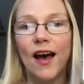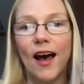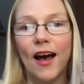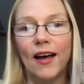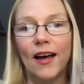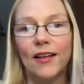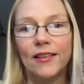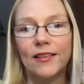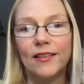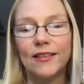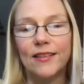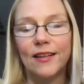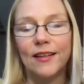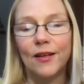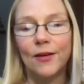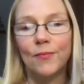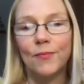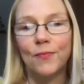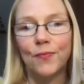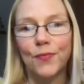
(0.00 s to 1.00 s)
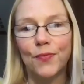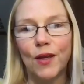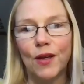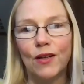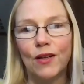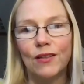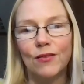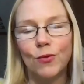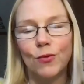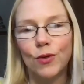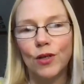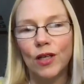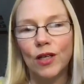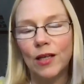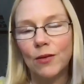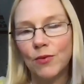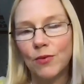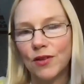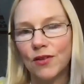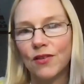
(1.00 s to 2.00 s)
and
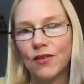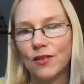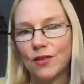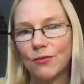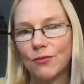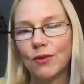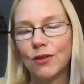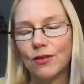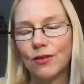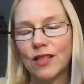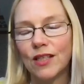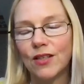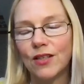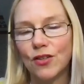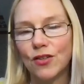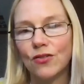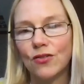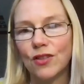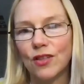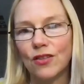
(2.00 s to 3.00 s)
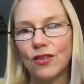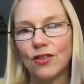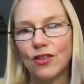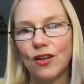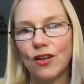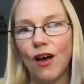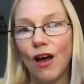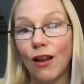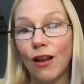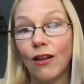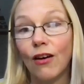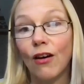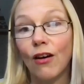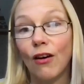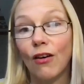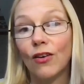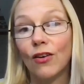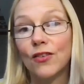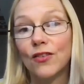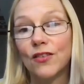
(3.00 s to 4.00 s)
working with others will teach you such a
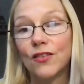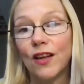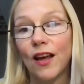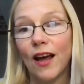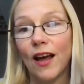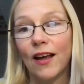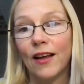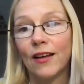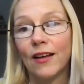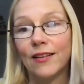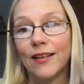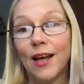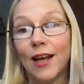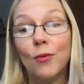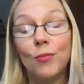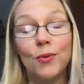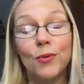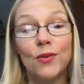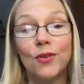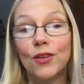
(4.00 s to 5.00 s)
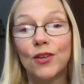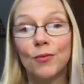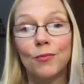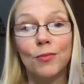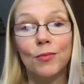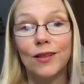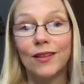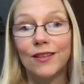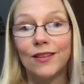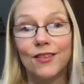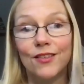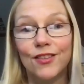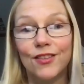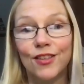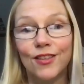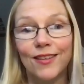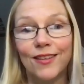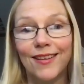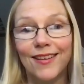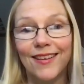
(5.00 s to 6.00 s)
lot and help you accomplish
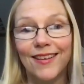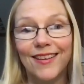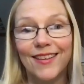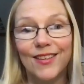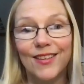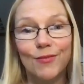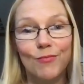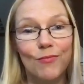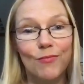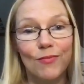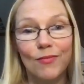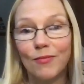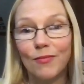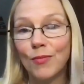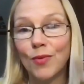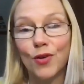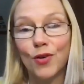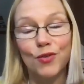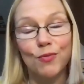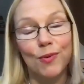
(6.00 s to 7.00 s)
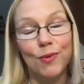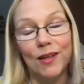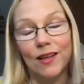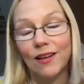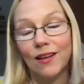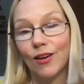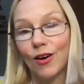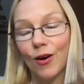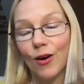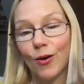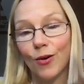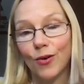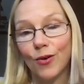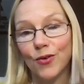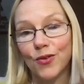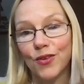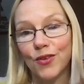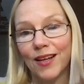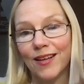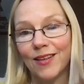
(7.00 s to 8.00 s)
much bigger
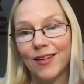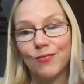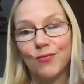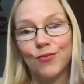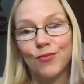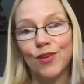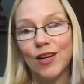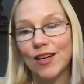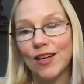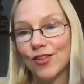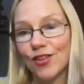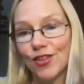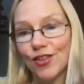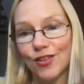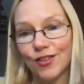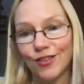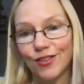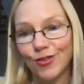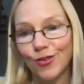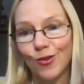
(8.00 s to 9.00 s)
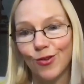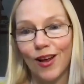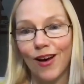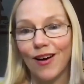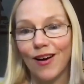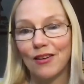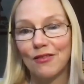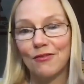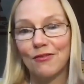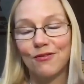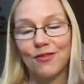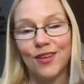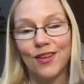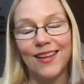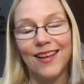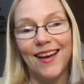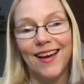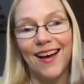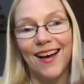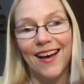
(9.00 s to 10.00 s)
goals and enrich your life
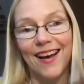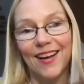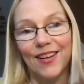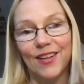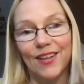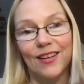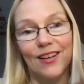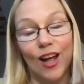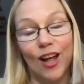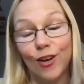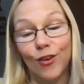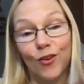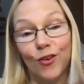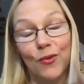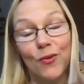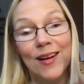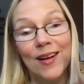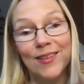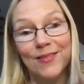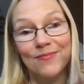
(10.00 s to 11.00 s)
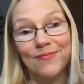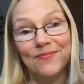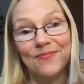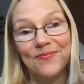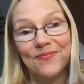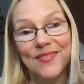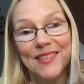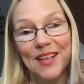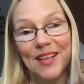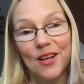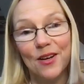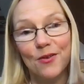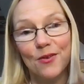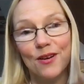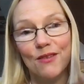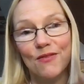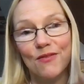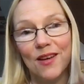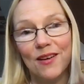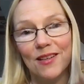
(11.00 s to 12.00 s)
along the way. So
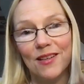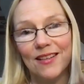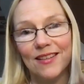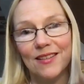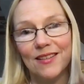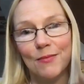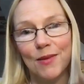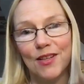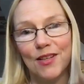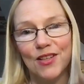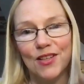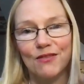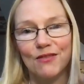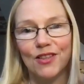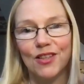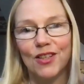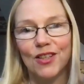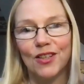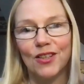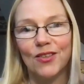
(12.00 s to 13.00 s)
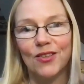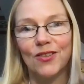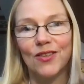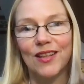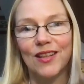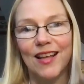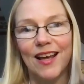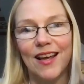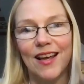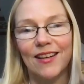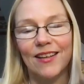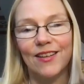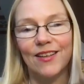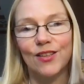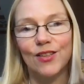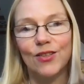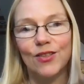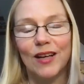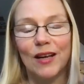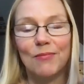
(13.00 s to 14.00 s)
if that is a message for you, then
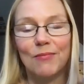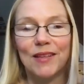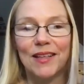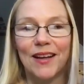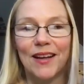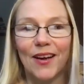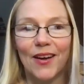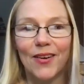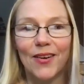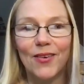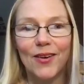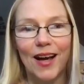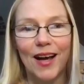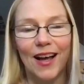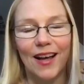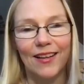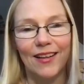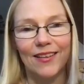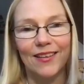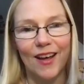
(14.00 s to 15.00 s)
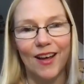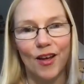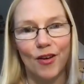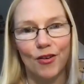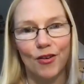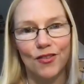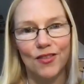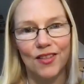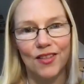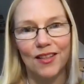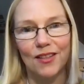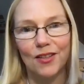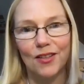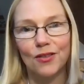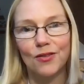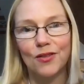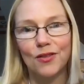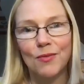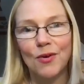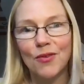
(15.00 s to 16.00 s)
do let me know, and I'll see
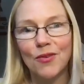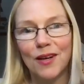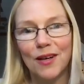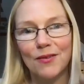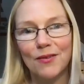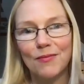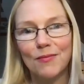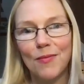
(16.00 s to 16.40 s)
you tomorrow.